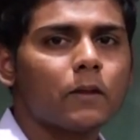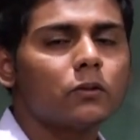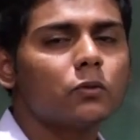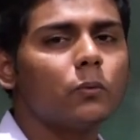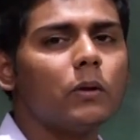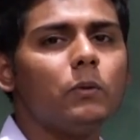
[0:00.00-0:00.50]

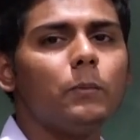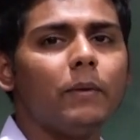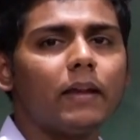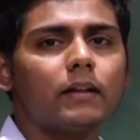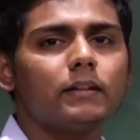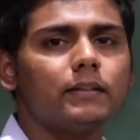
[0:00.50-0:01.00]
So when we
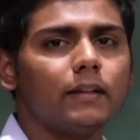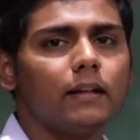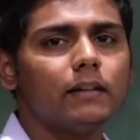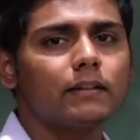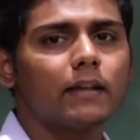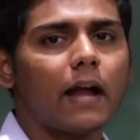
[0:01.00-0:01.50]
make a
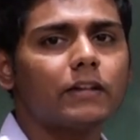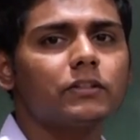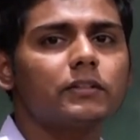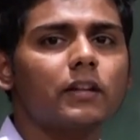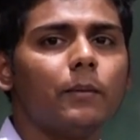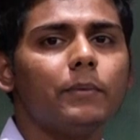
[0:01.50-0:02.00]
sales, cash
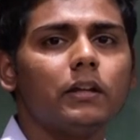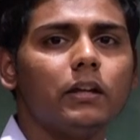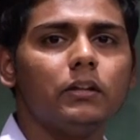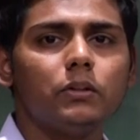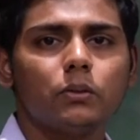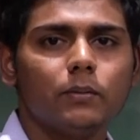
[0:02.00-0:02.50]
is coming
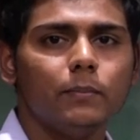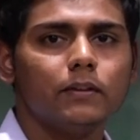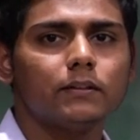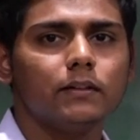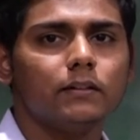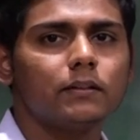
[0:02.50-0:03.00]
into the
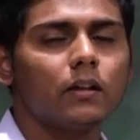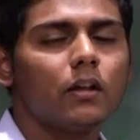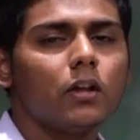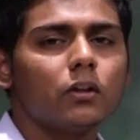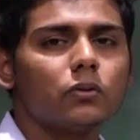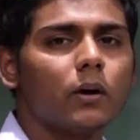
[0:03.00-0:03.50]
business.
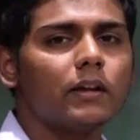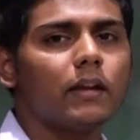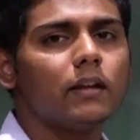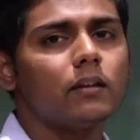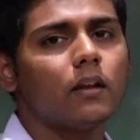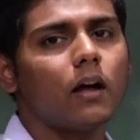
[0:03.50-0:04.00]
So
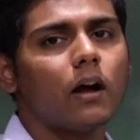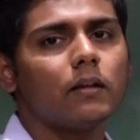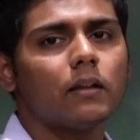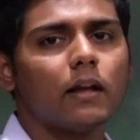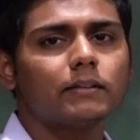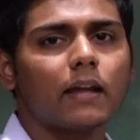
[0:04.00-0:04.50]
again,
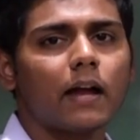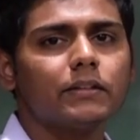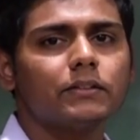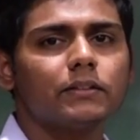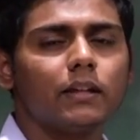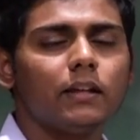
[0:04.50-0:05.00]
as
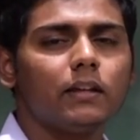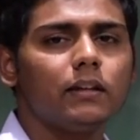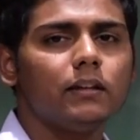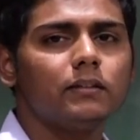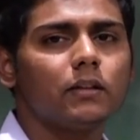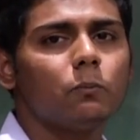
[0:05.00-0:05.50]
cash is
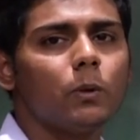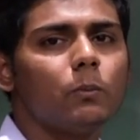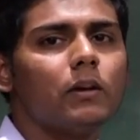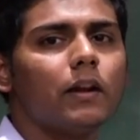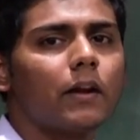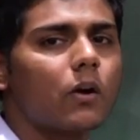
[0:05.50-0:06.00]
increasing, we
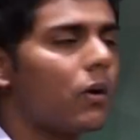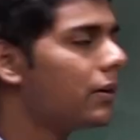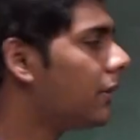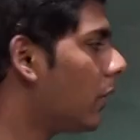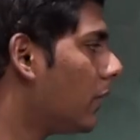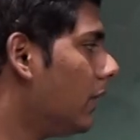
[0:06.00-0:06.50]
will record
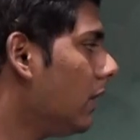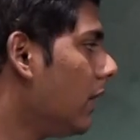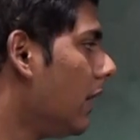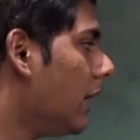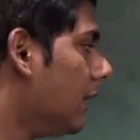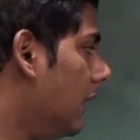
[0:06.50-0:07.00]
it on the
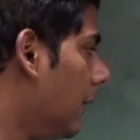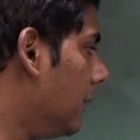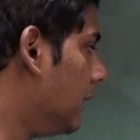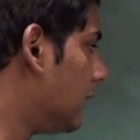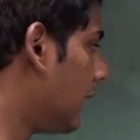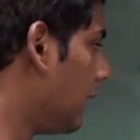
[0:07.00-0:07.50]

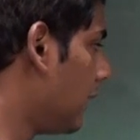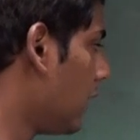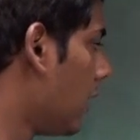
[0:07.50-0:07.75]
debit side.